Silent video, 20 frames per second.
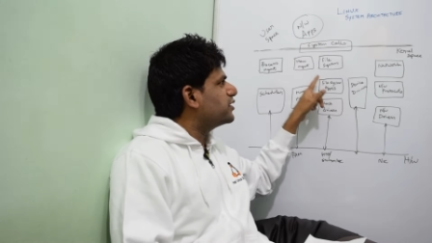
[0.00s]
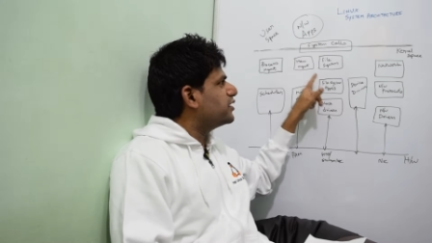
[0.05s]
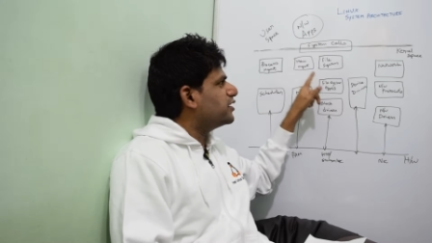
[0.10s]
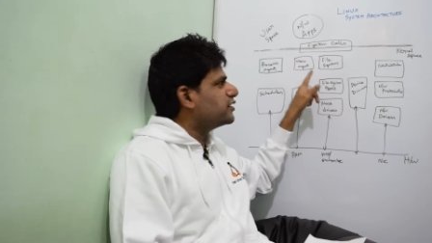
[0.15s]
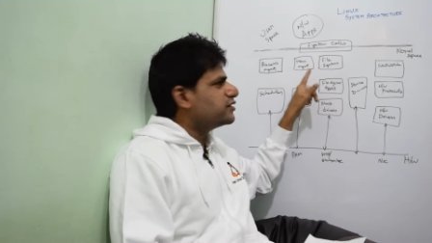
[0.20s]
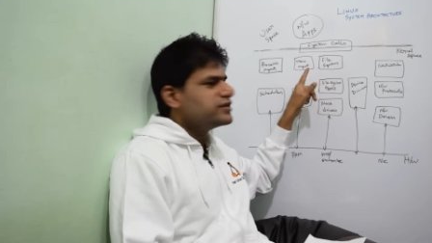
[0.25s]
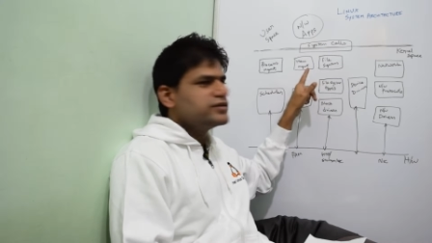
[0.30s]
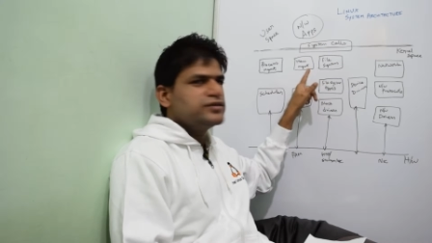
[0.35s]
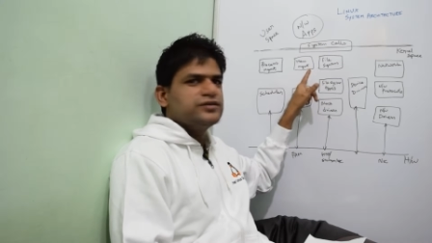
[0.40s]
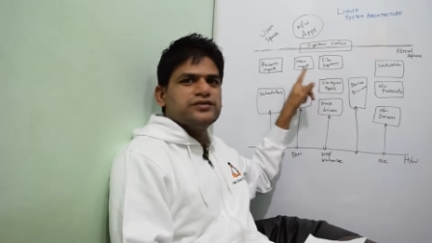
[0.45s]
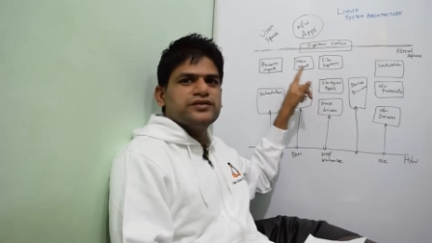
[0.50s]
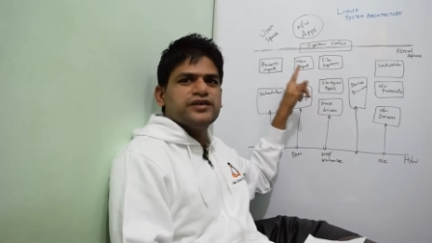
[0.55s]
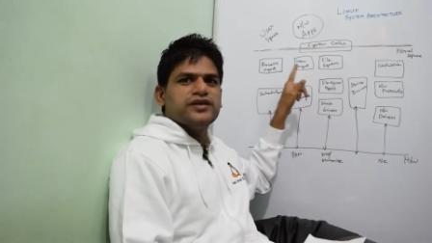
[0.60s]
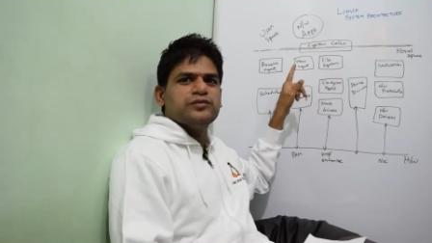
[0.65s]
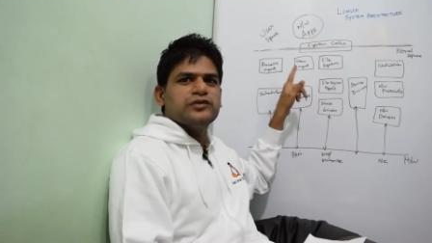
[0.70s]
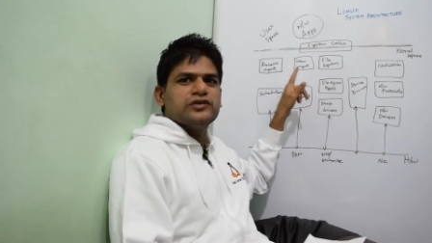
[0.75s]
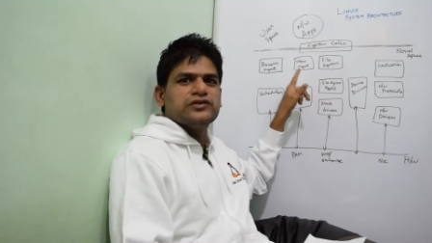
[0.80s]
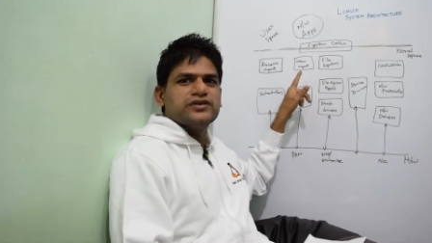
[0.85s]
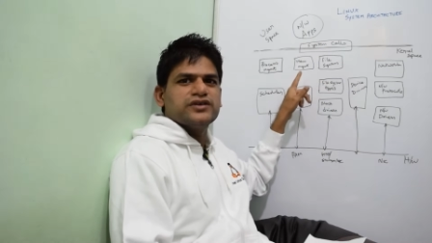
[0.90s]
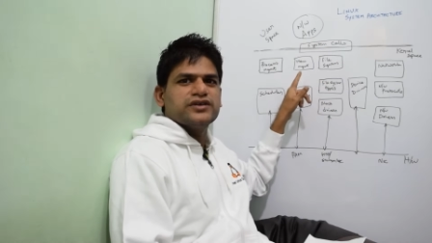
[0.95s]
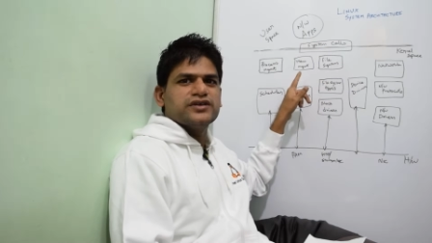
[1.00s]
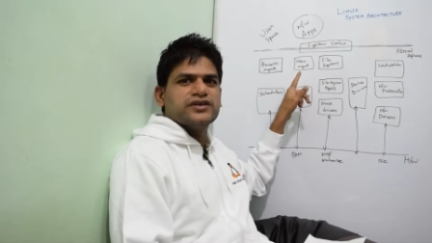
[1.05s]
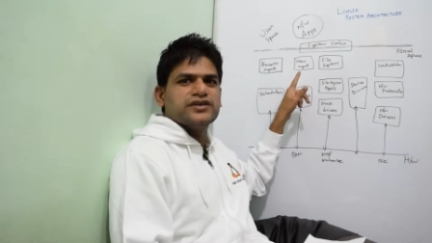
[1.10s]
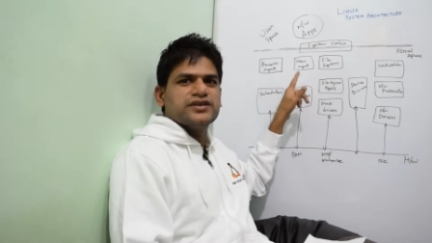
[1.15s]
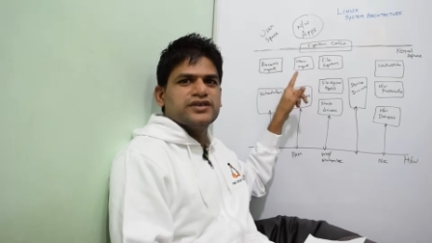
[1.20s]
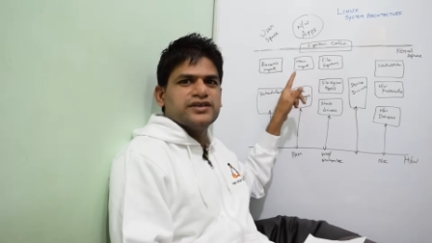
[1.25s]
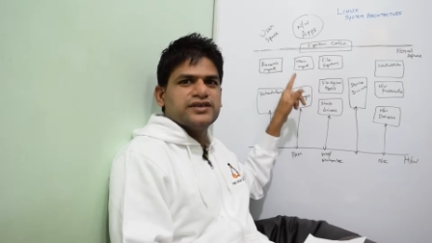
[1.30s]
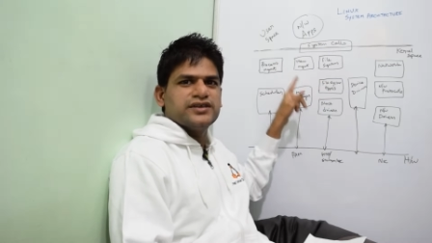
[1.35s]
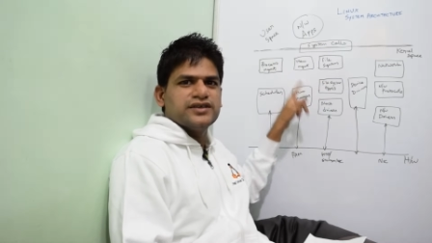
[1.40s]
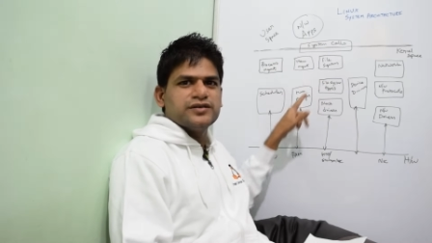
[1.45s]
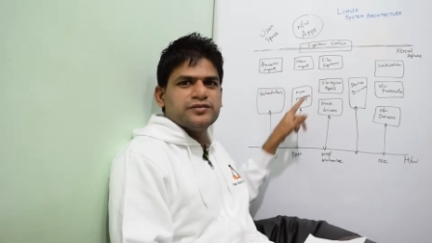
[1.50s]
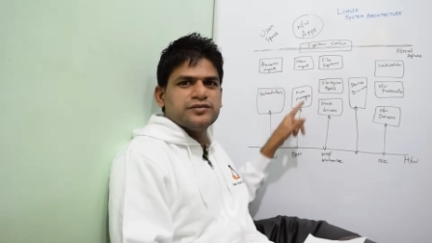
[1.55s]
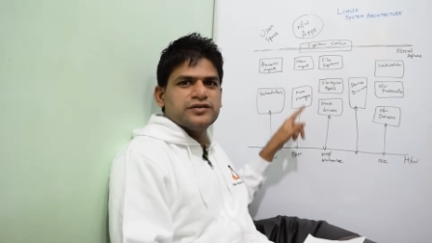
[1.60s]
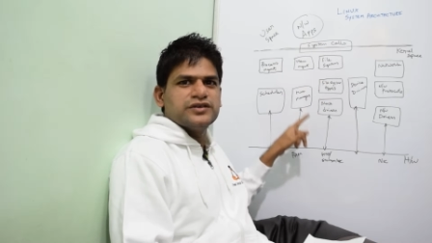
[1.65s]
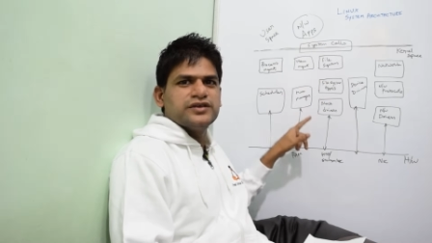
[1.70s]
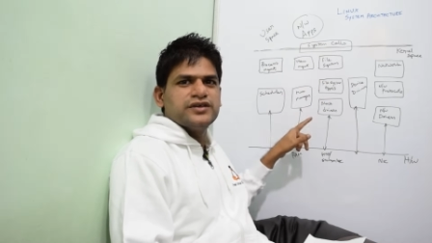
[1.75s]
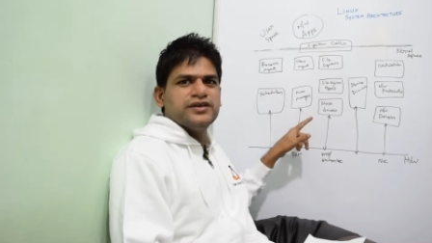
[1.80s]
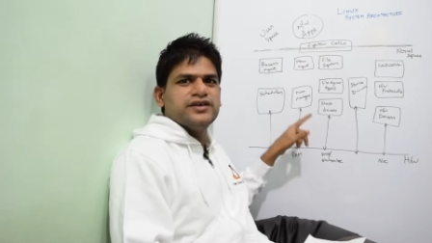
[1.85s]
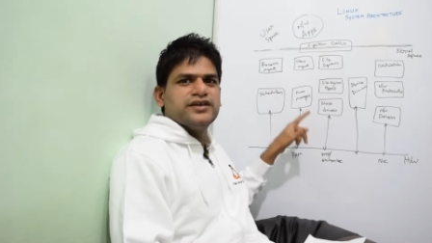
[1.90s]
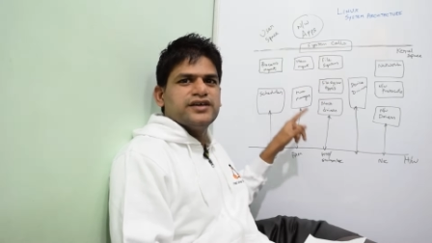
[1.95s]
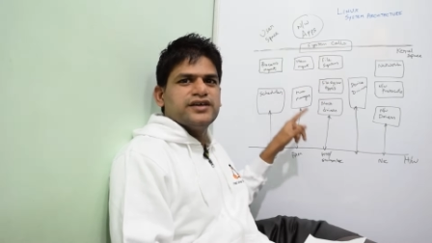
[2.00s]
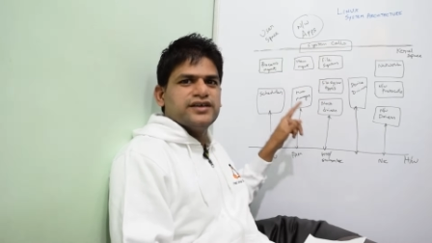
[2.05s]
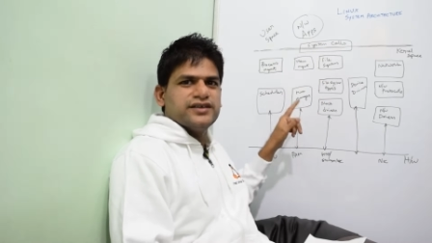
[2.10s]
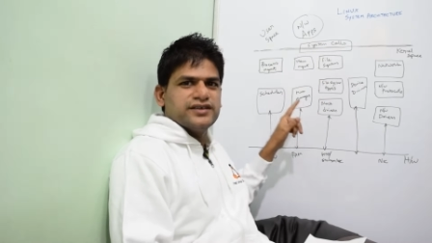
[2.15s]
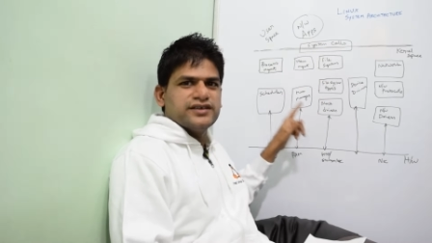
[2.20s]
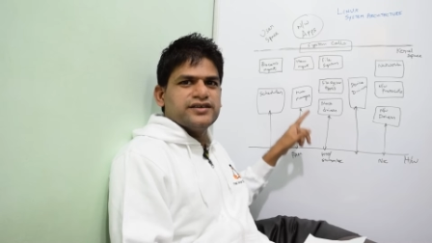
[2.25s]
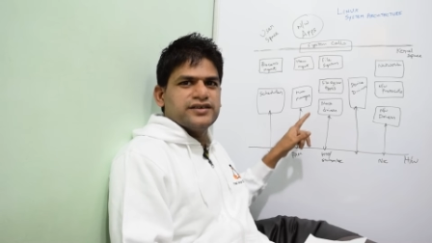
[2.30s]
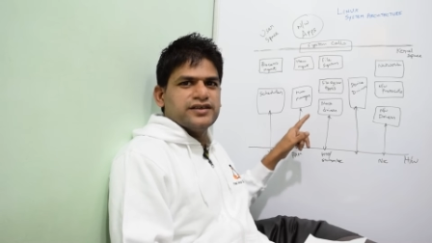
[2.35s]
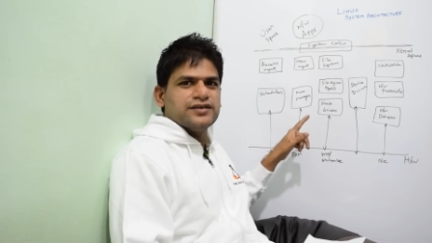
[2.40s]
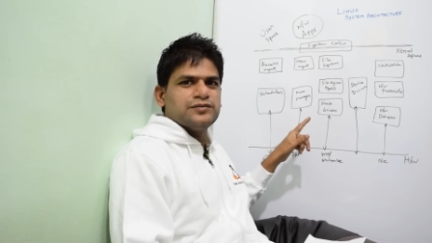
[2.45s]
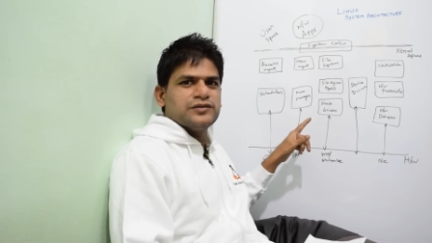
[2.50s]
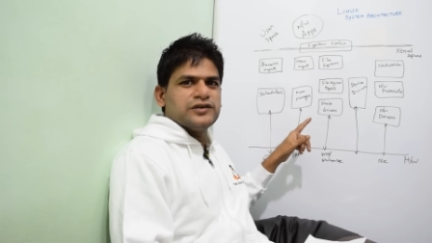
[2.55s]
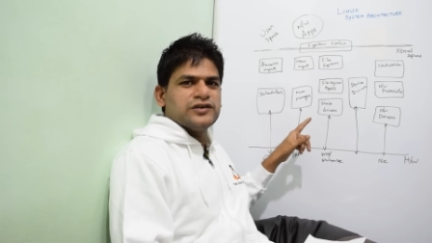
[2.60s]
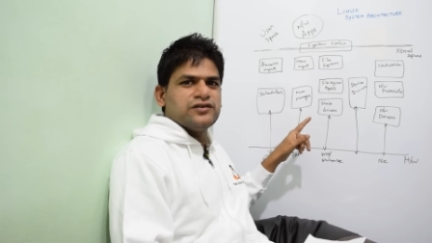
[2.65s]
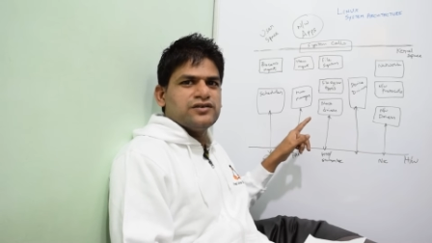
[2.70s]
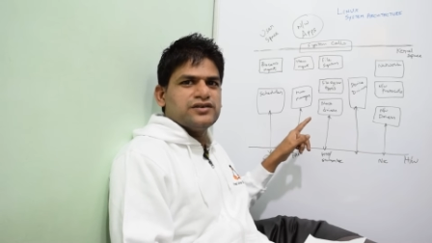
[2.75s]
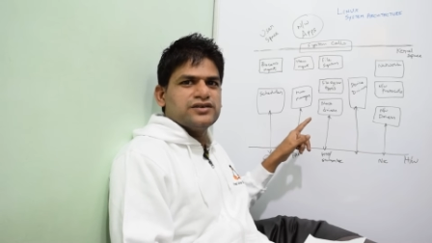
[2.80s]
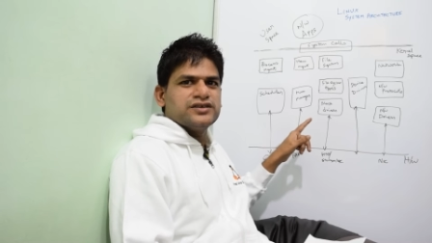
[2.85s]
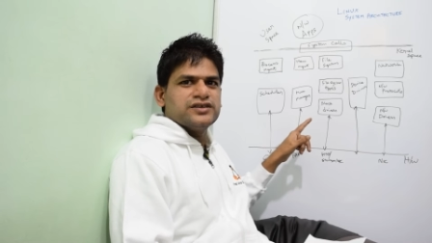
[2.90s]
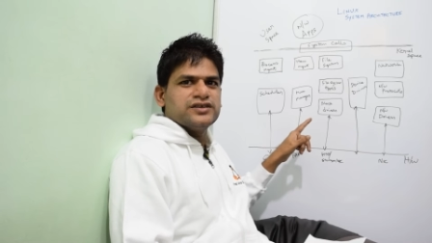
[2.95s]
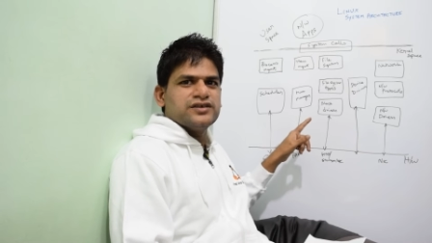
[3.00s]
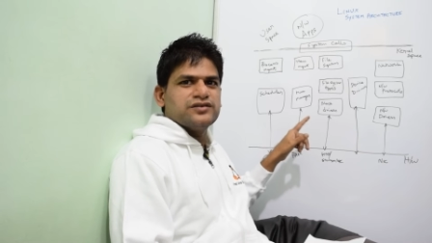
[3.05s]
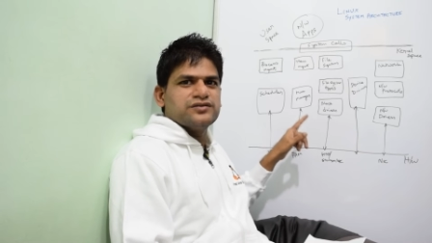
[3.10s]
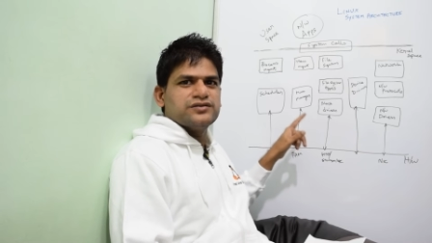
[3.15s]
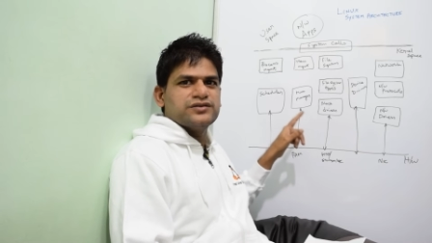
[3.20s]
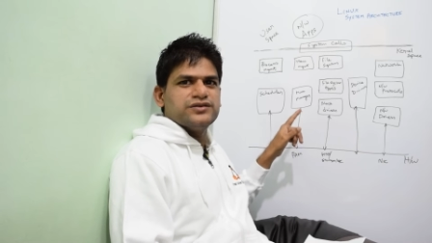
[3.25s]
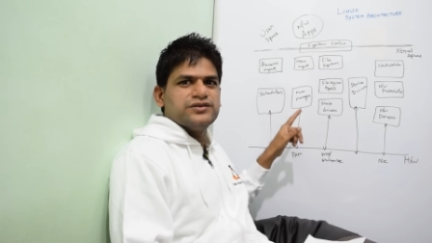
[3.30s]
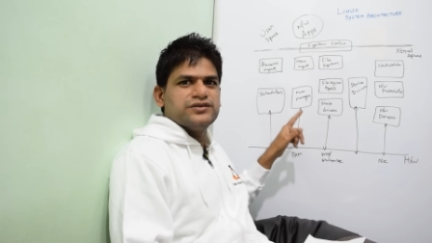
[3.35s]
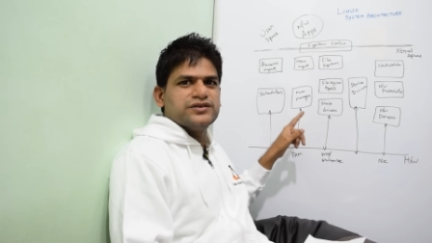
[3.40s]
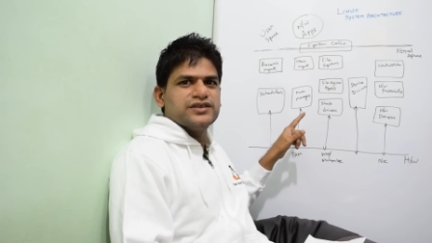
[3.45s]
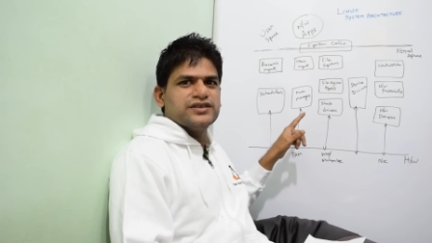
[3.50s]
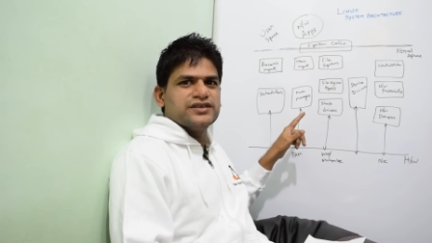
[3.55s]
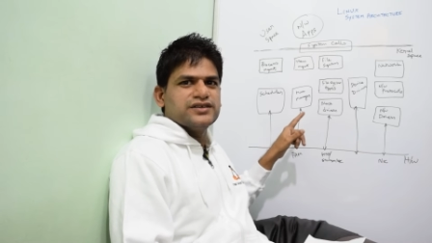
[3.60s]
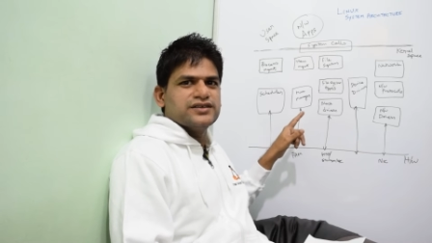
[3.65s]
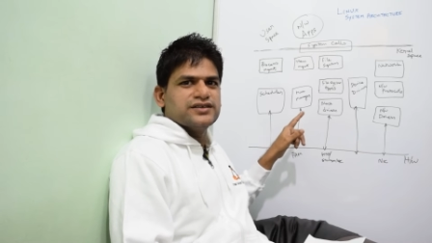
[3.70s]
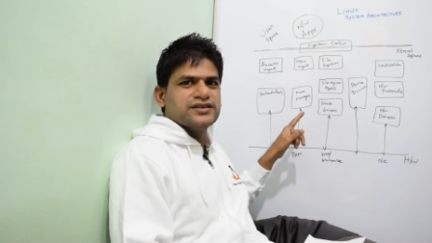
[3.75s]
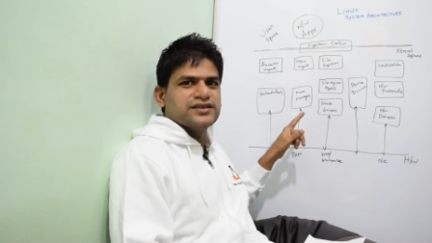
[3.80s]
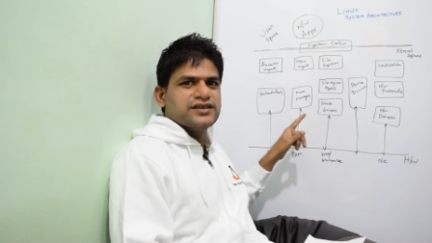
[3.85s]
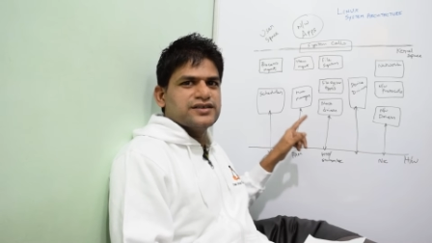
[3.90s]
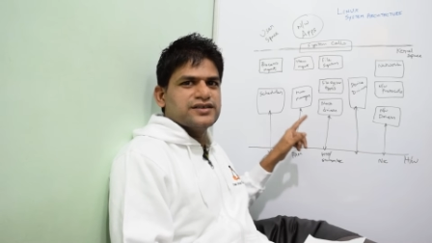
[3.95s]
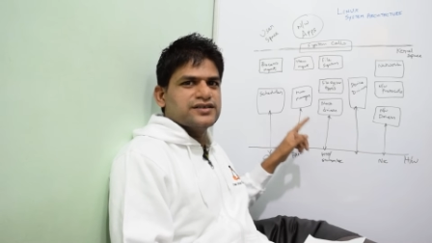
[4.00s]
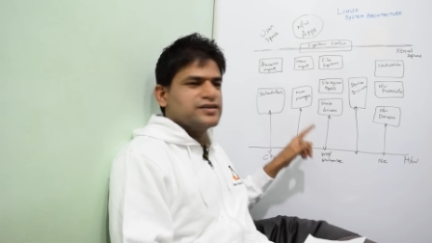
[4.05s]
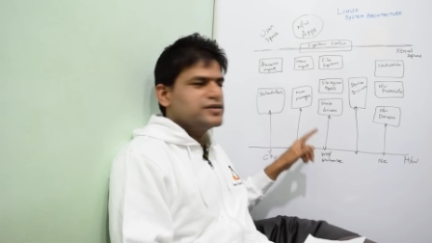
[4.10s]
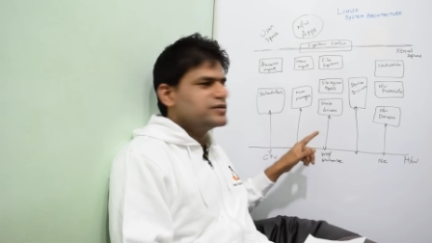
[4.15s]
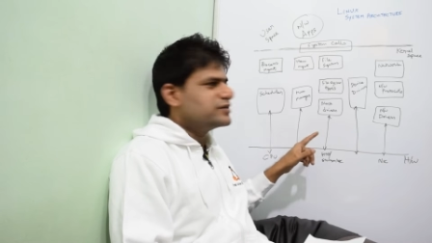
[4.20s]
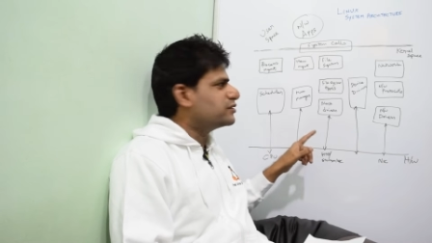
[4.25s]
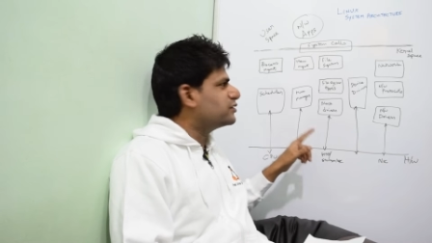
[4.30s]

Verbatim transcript: understood about the terms and the terminology of using this as well.